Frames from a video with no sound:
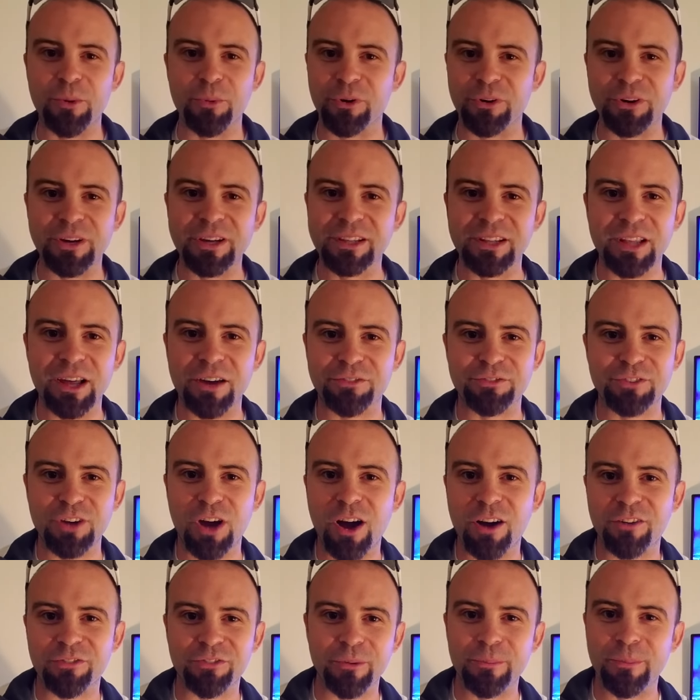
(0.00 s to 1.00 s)
where he left
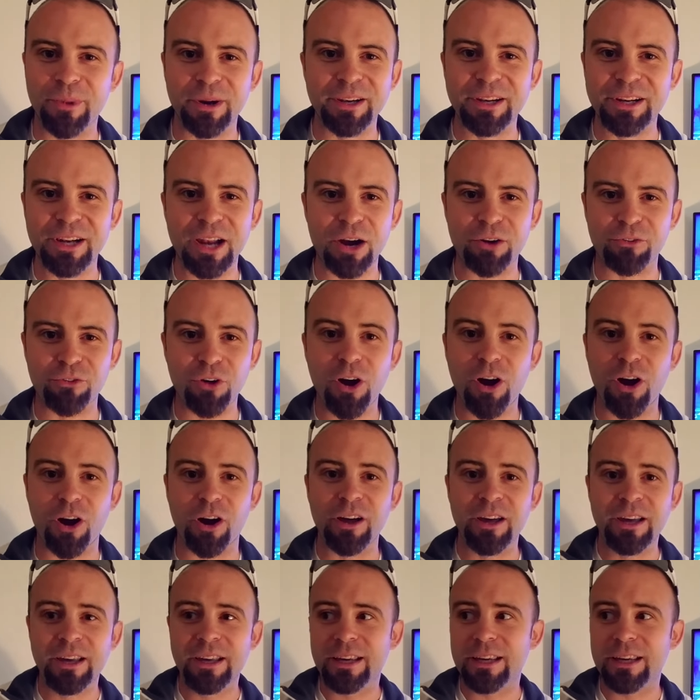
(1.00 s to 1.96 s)
off from Monday Night Raw.